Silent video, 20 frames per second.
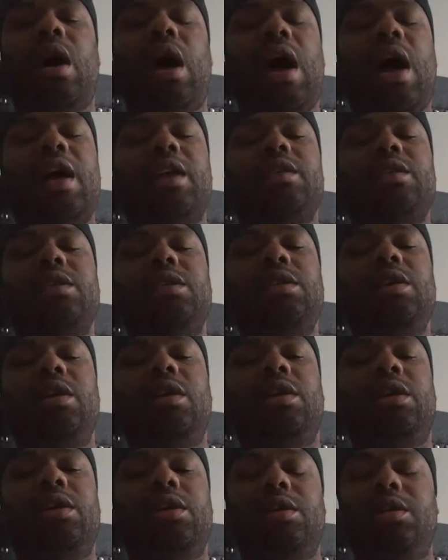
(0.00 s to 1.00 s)
I actually
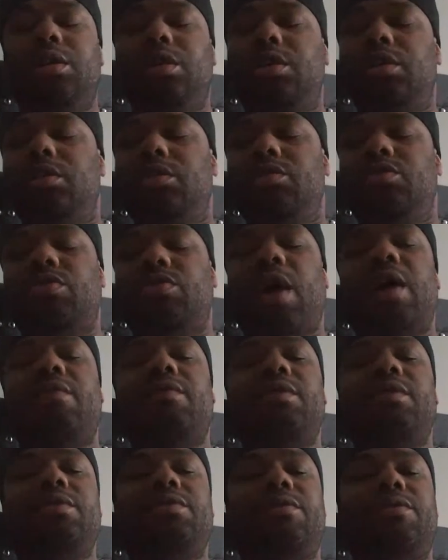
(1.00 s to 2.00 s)
look good
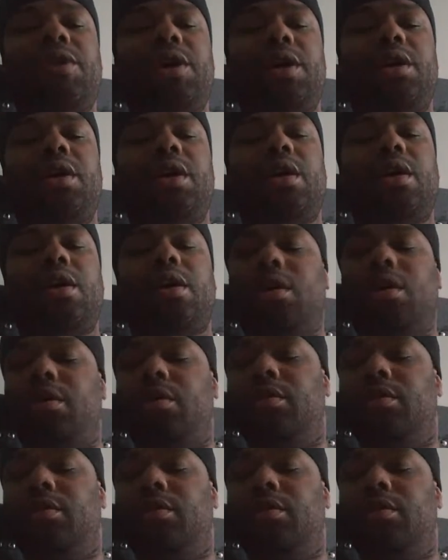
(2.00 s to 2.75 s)
driving this fucking car.